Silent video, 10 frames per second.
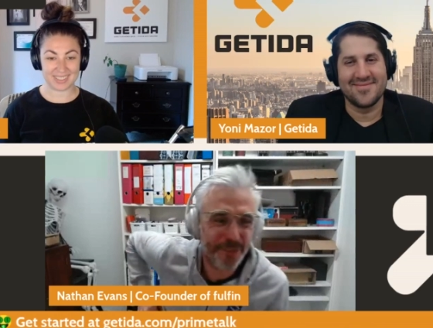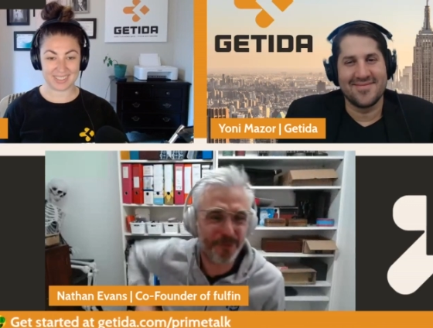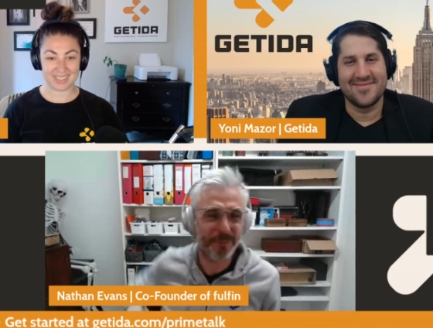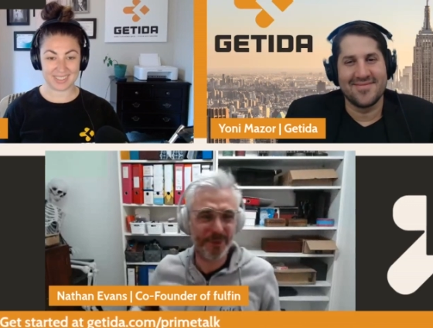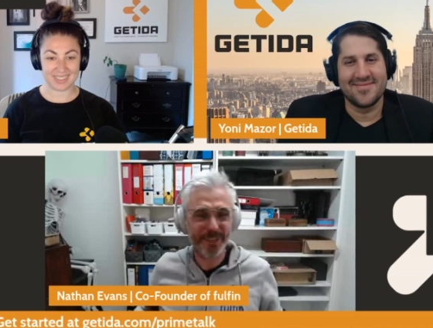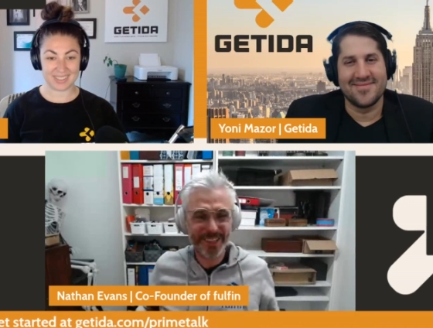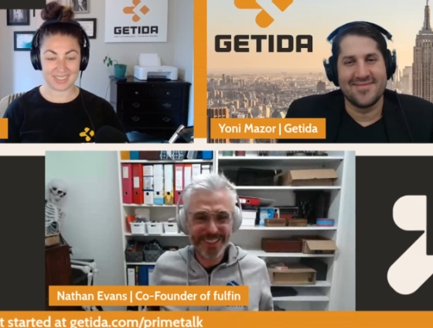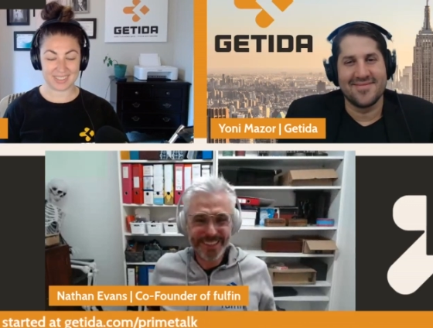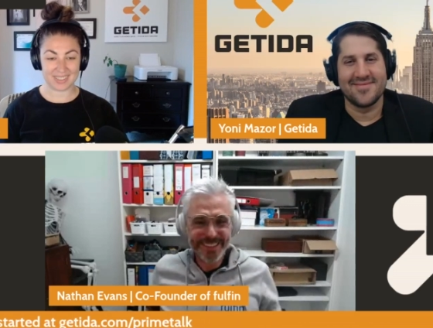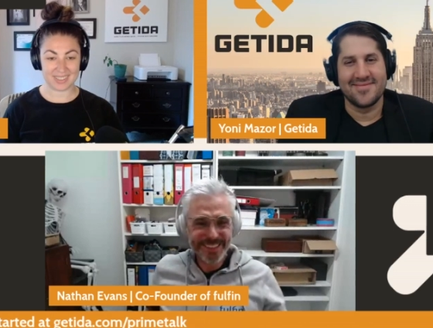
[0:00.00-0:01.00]
Speaker 1: not from Munich.
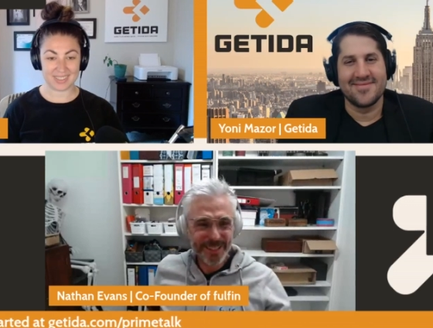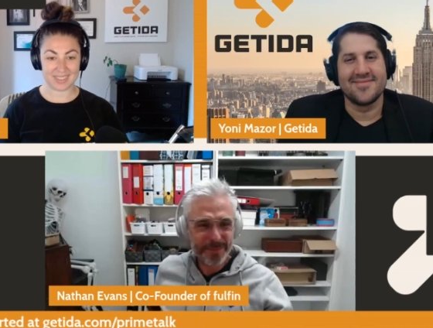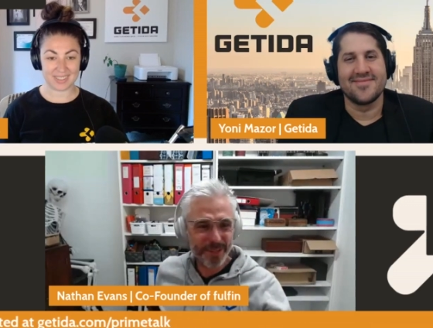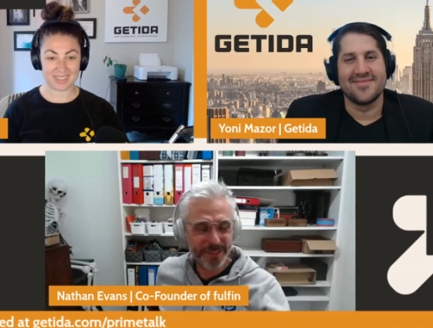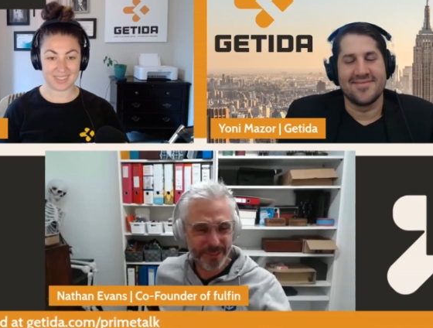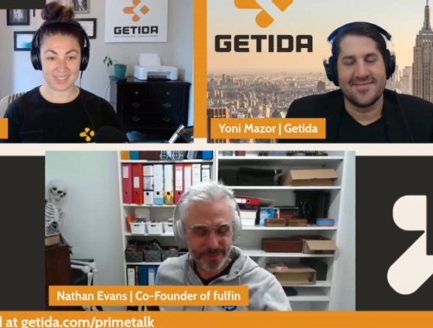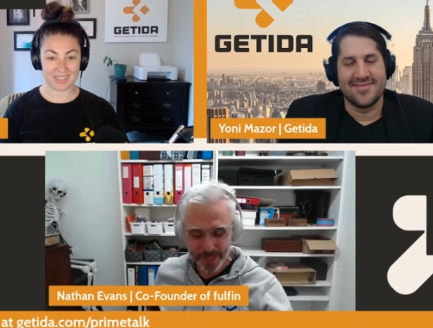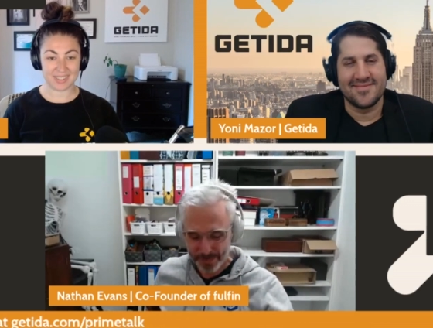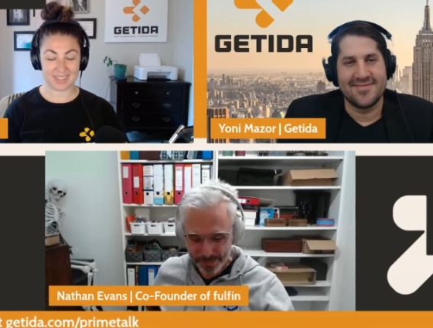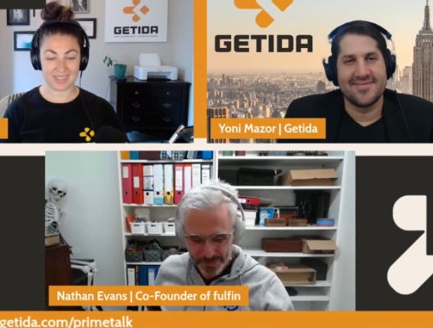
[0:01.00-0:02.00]
But
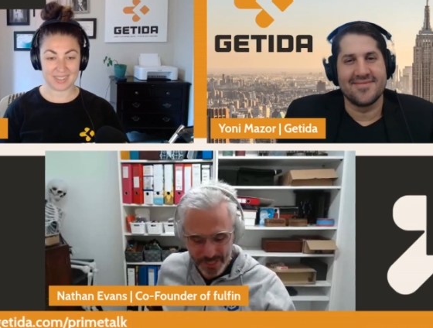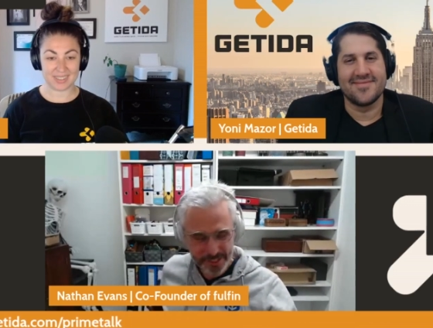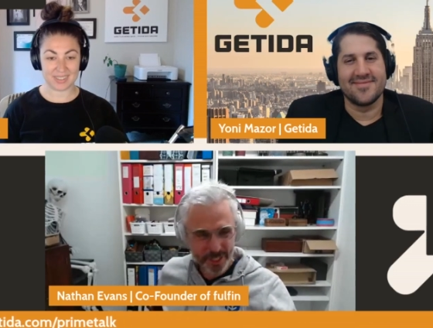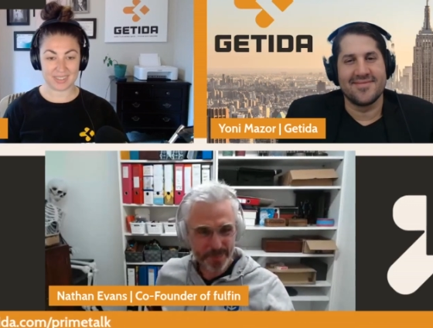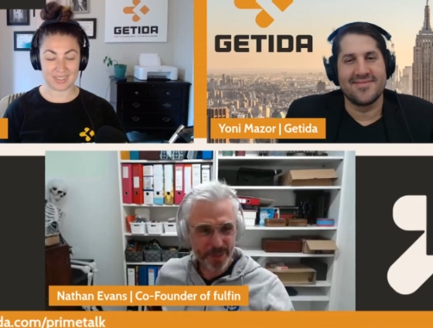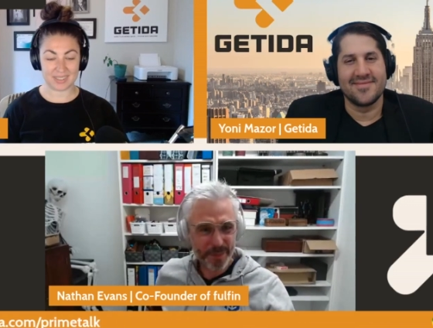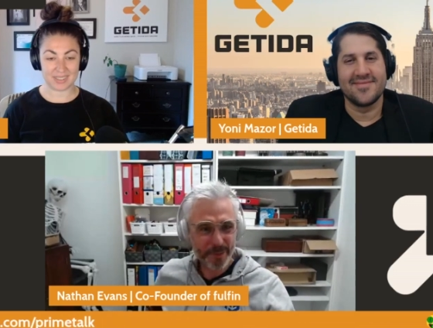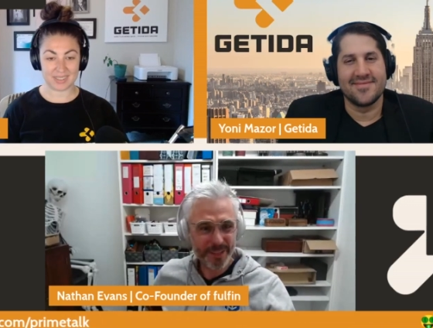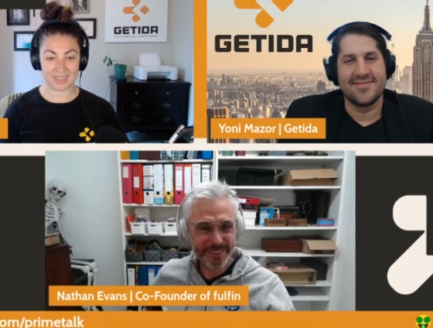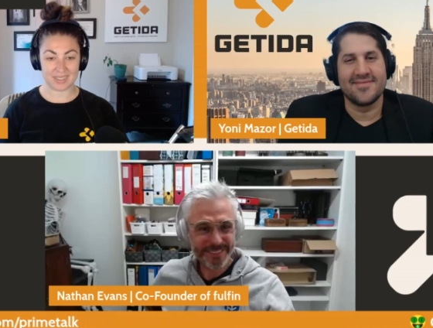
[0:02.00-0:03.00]
that that set me on my
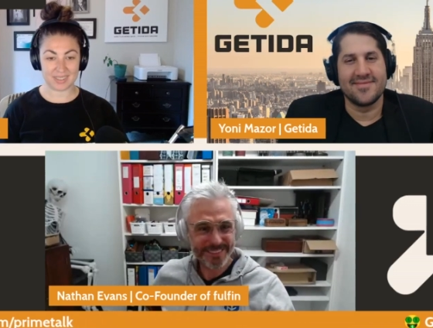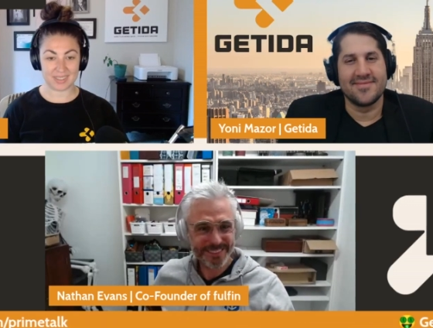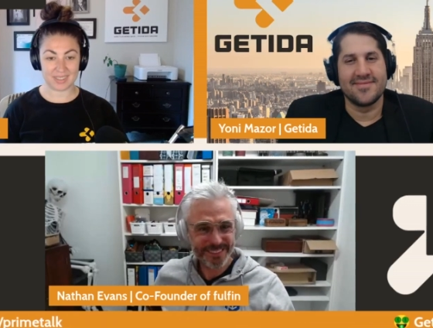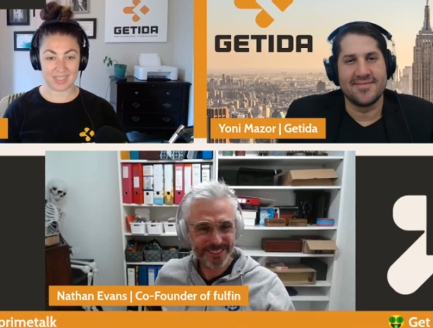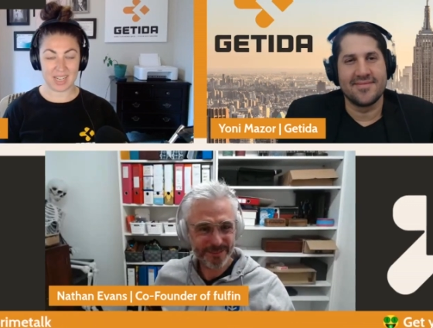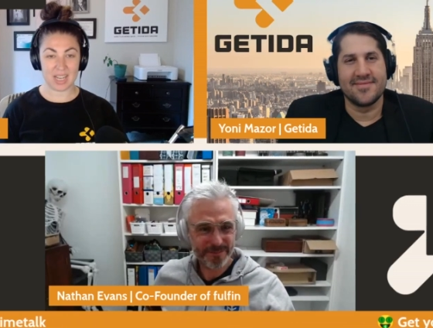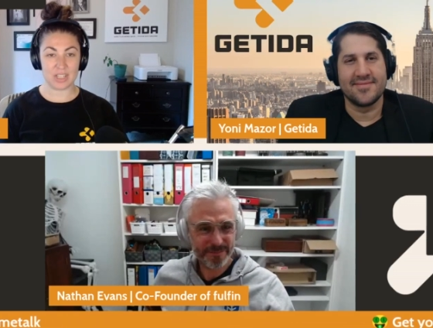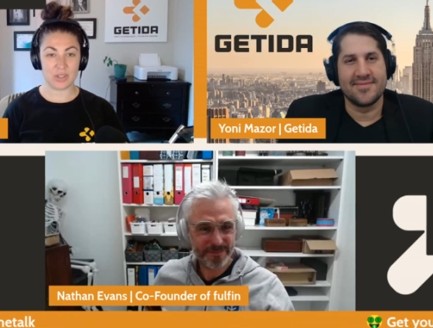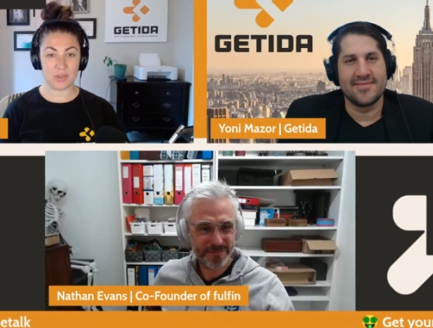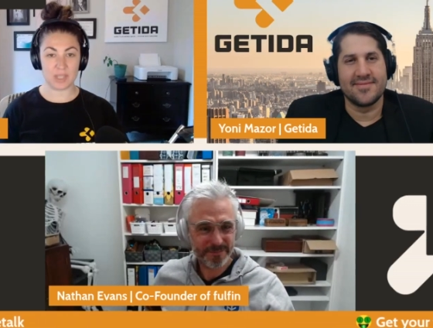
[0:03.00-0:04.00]
way.
Speaker 2: And
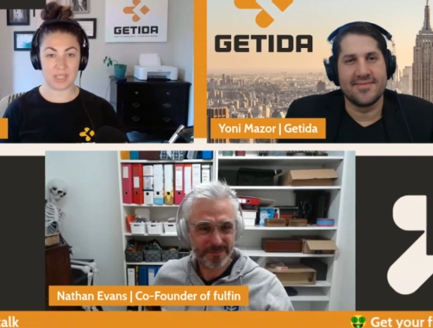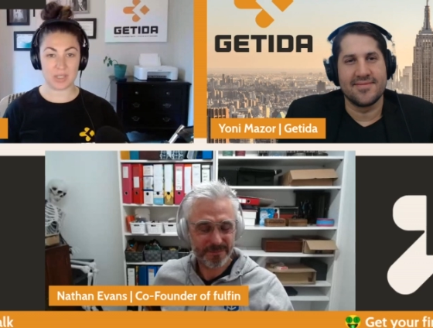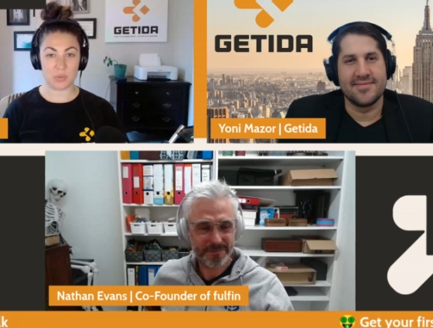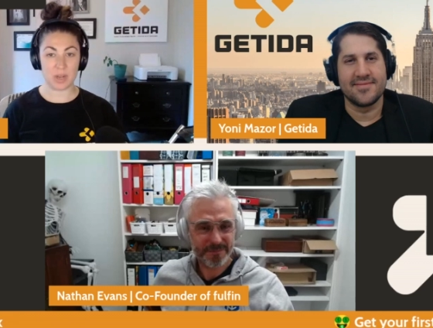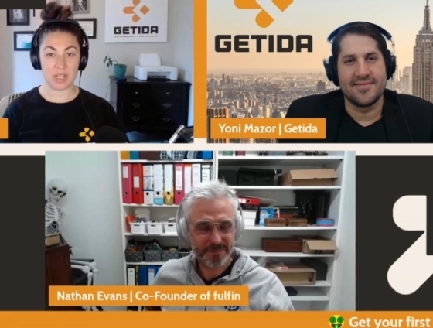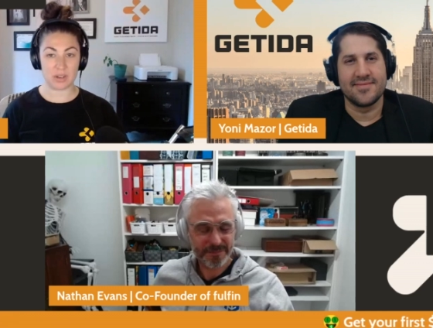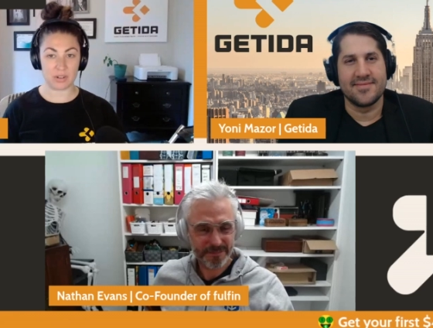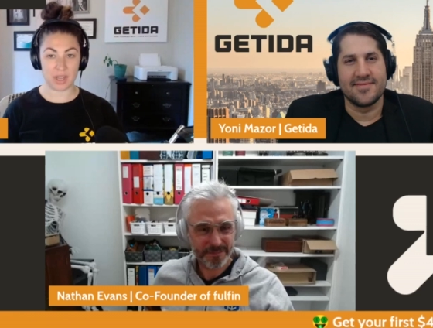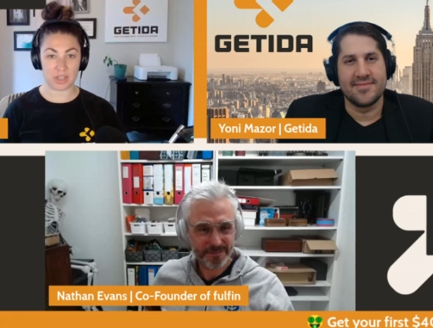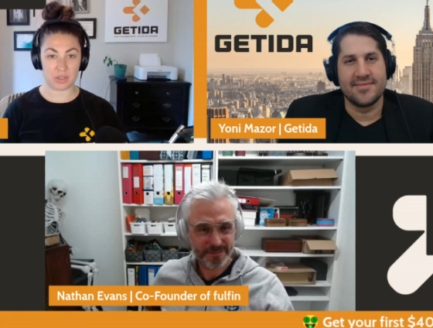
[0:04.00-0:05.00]
so this is what year
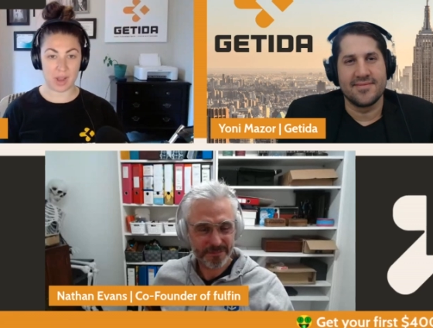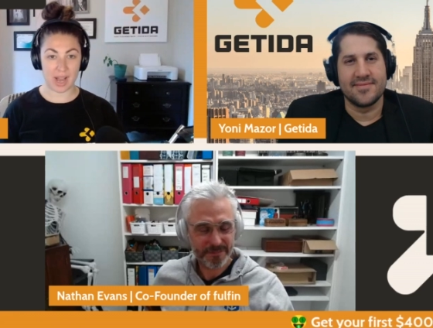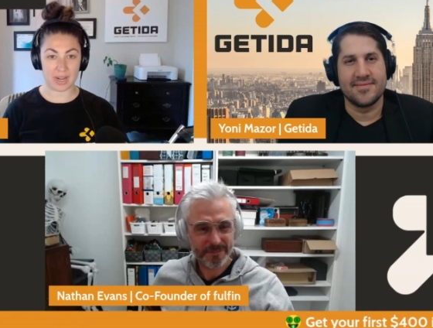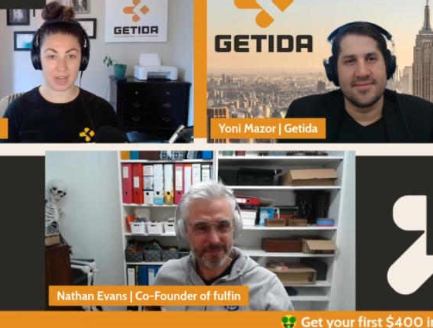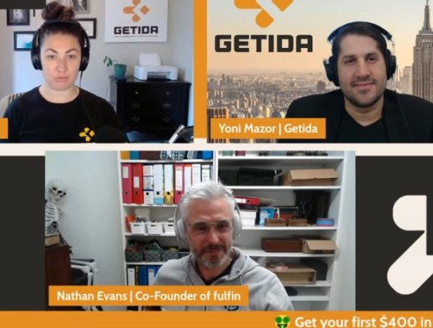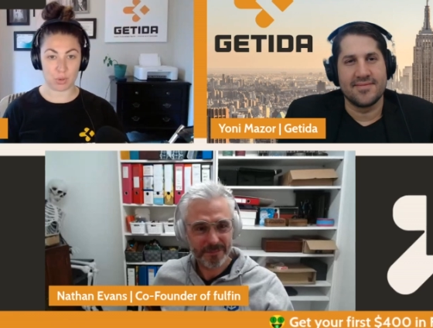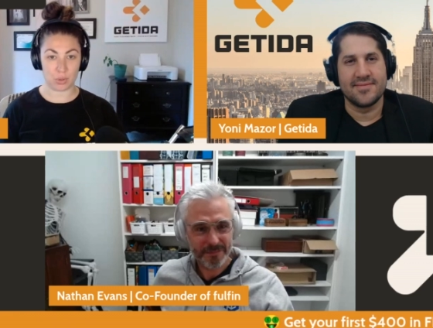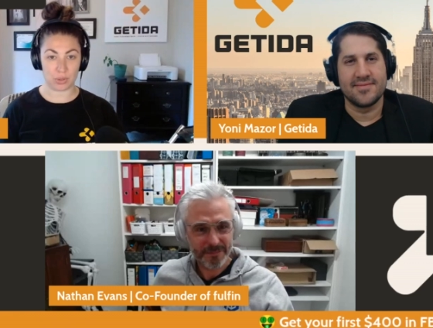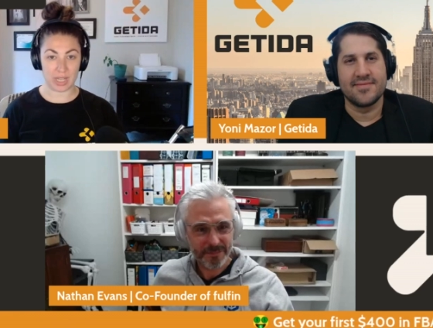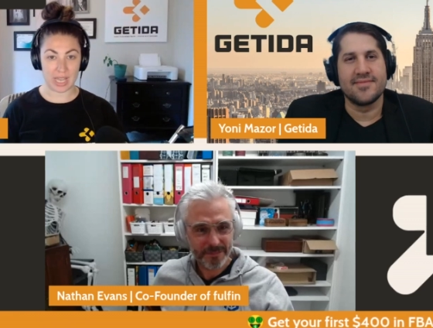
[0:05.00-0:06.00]
that you had
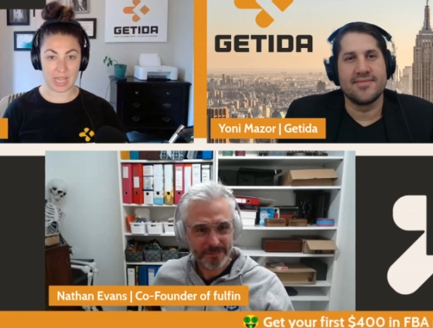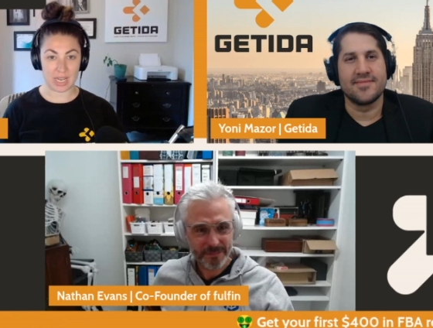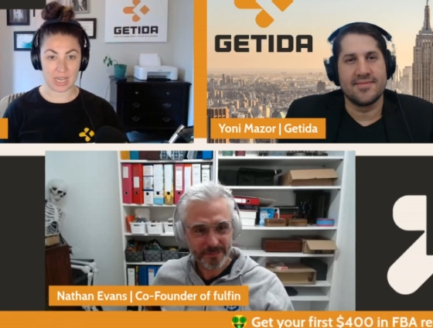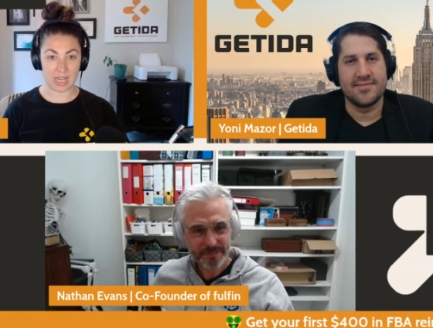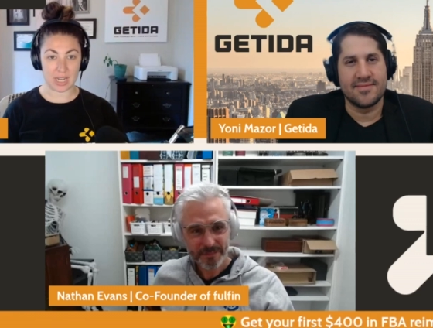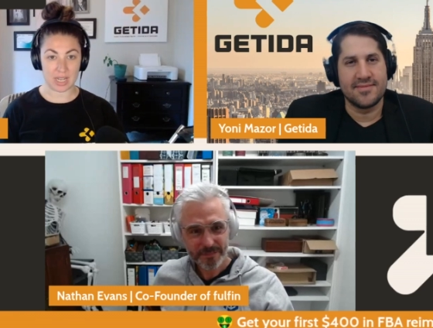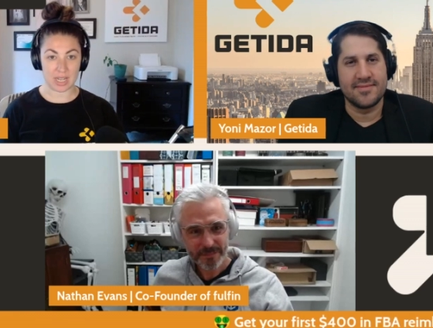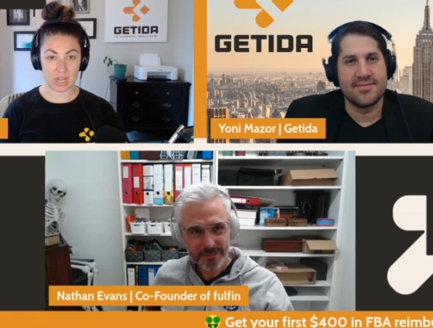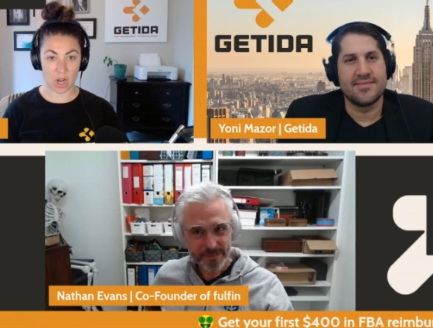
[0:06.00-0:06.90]
enrolled in in